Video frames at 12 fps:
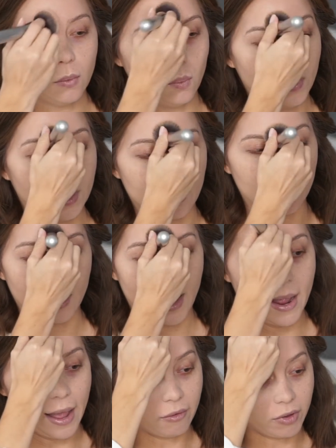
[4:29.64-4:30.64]
we are
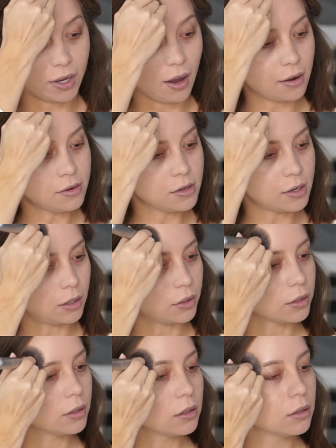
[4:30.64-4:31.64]
having
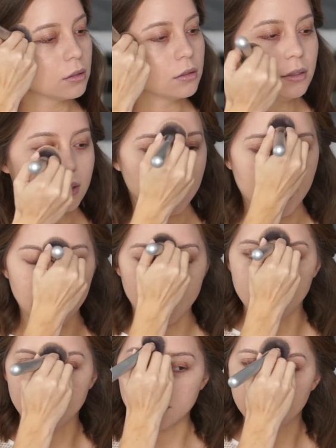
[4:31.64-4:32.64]
another,
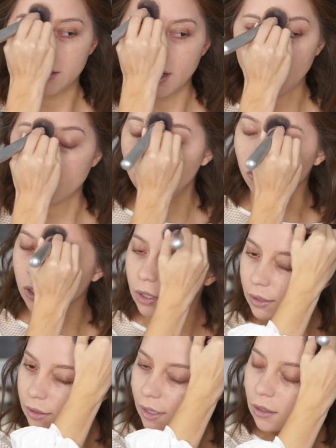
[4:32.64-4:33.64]
and I'm really
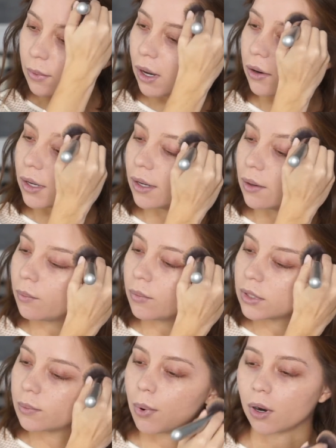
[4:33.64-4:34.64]
excited about it.
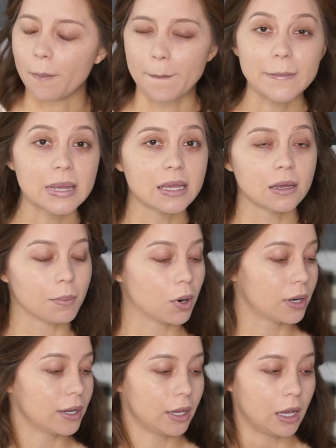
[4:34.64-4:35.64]
It's part me,
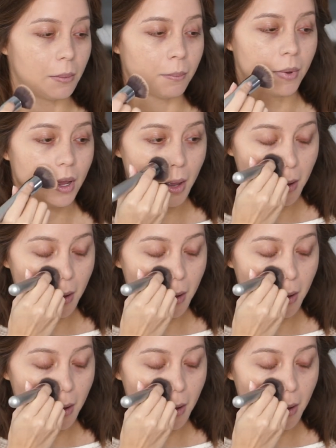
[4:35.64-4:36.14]
part him.